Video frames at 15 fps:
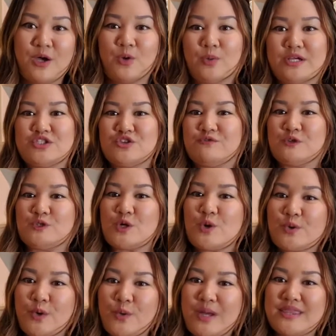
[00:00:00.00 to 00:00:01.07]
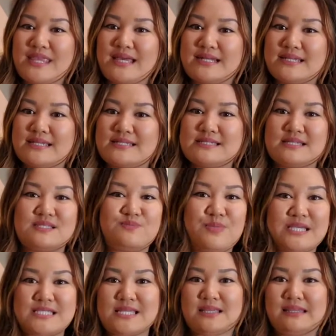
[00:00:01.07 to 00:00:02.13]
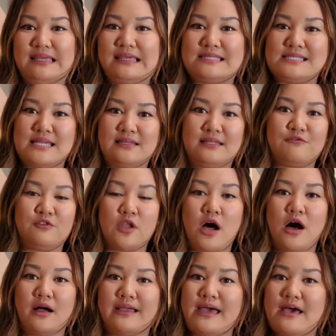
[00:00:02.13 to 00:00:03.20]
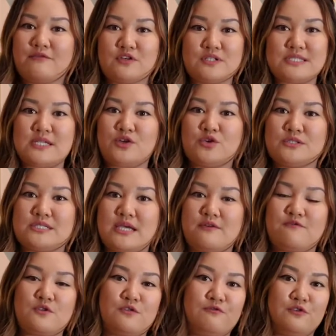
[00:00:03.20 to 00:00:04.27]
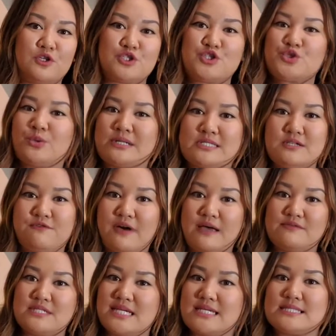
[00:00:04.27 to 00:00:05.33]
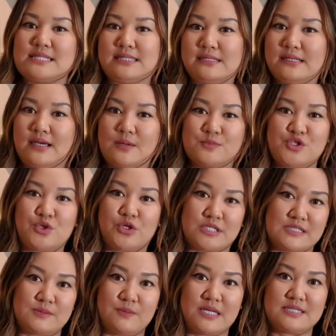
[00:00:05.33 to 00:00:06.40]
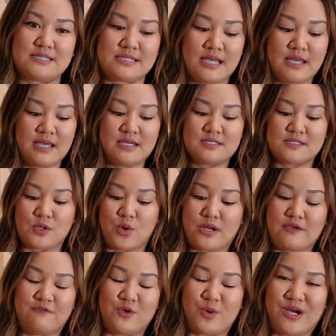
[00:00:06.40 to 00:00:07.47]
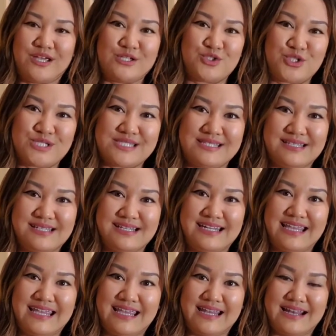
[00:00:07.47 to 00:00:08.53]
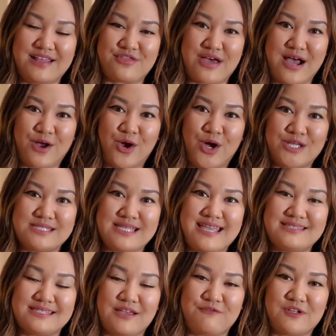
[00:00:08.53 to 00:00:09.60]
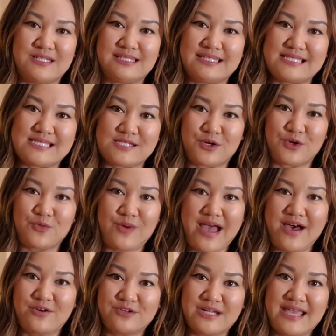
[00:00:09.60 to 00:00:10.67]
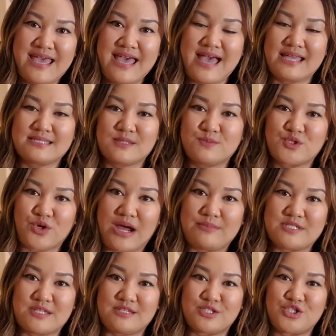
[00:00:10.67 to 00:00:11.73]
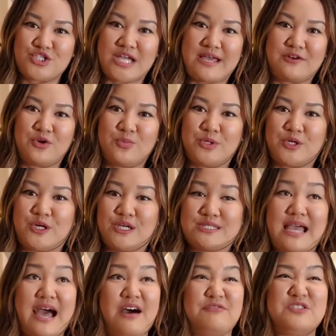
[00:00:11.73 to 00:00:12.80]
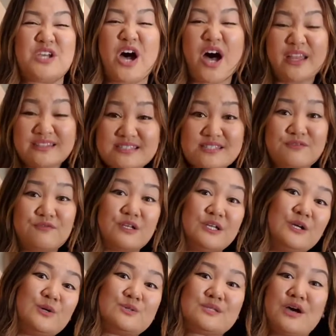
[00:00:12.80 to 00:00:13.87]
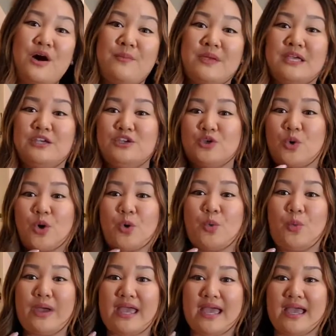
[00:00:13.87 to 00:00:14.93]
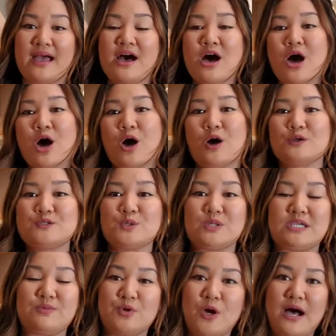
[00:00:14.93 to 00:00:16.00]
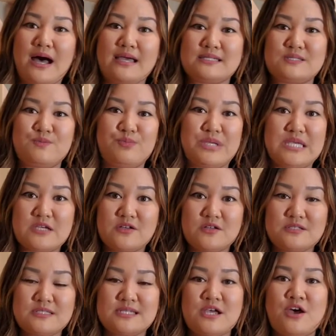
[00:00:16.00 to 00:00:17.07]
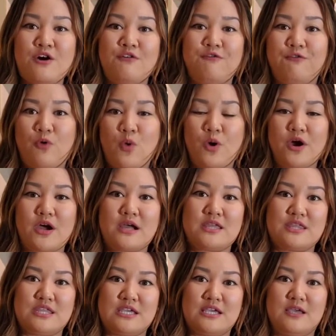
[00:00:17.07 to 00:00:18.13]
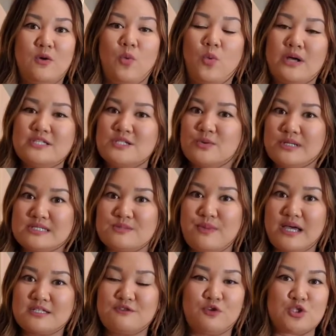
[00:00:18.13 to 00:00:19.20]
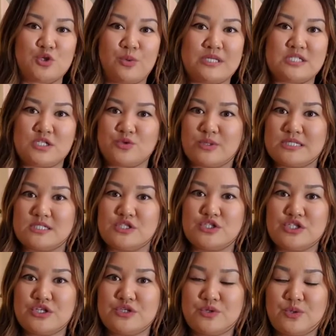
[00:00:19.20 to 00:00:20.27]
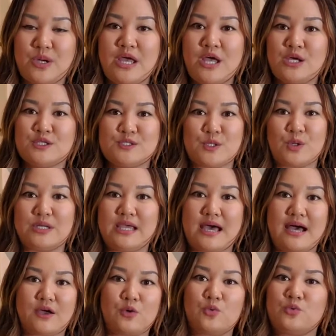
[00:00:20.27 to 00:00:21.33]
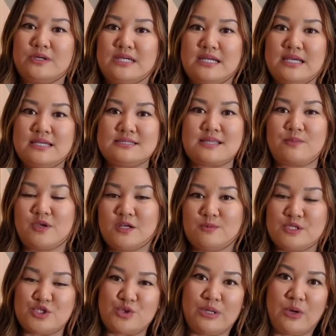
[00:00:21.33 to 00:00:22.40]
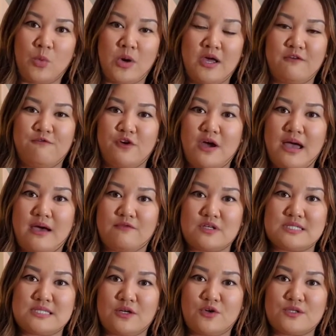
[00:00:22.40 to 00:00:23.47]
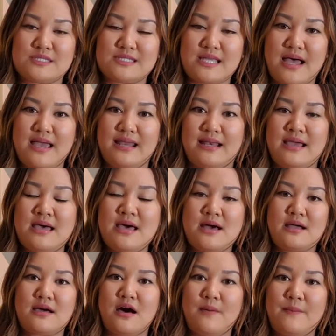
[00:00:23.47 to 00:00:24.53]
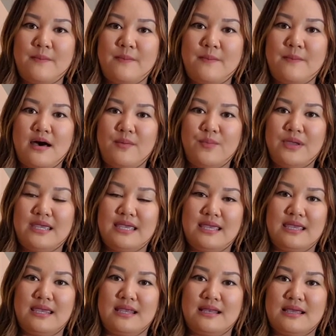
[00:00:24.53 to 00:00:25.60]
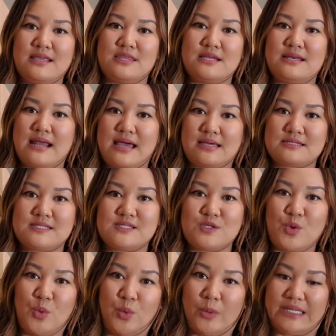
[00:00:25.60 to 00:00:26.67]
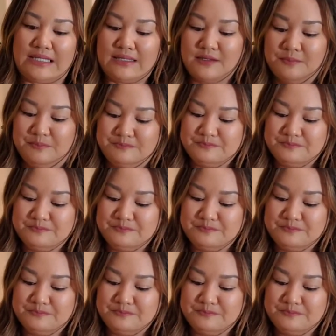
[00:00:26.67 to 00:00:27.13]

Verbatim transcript: which if you don't know what that is, it's basically a daily vlog every single day for the first 25 days leading up to Christmas. So if you are interested in that content, definitely stick around and subscribe to this channel because I have tons of videos coming your way. Also keep your eyes peeled for the what to expect for 2022 zodiac readings. I'm going to be doing one for every single sign coming up in the next week.